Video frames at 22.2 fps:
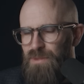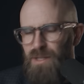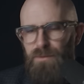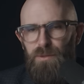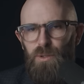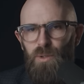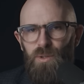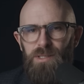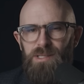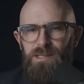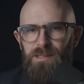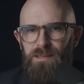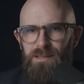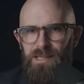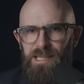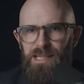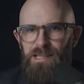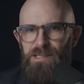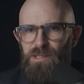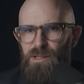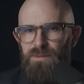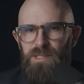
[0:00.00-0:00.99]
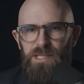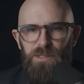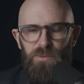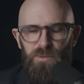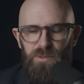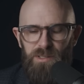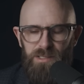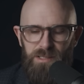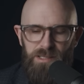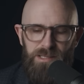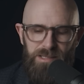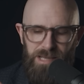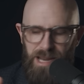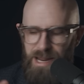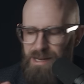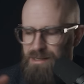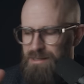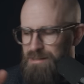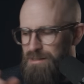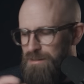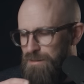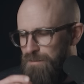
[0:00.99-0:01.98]
Of course, Niyazov did all the
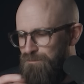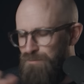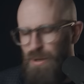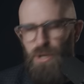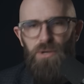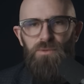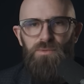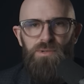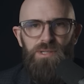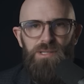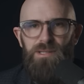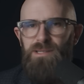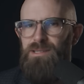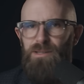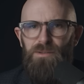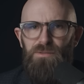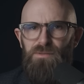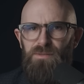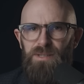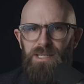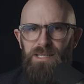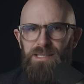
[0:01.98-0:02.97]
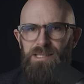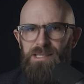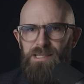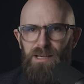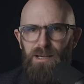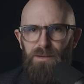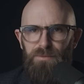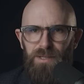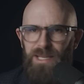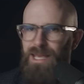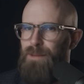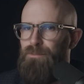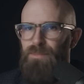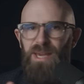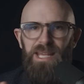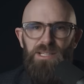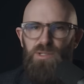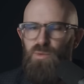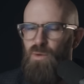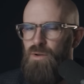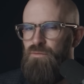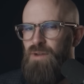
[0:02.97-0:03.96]
standard post-Soviet stuff, a
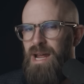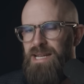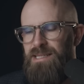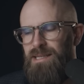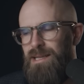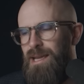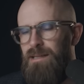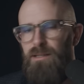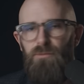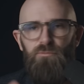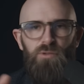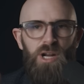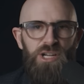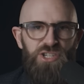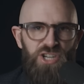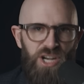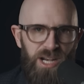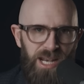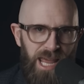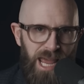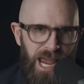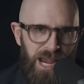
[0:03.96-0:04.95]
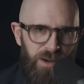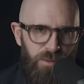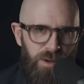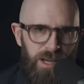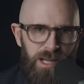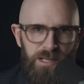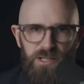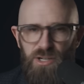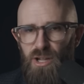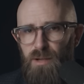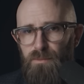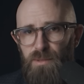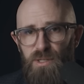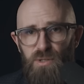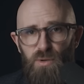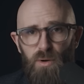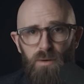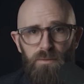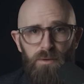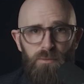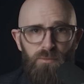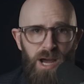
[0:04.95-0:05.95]
campaign to eradicate the Russian language, an open
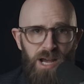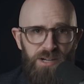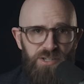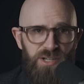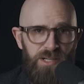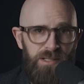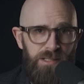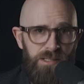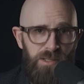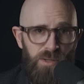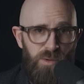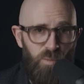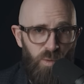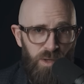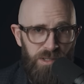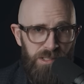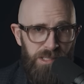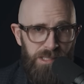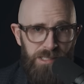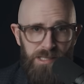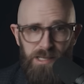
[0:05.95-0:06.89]
door for Russians who wanted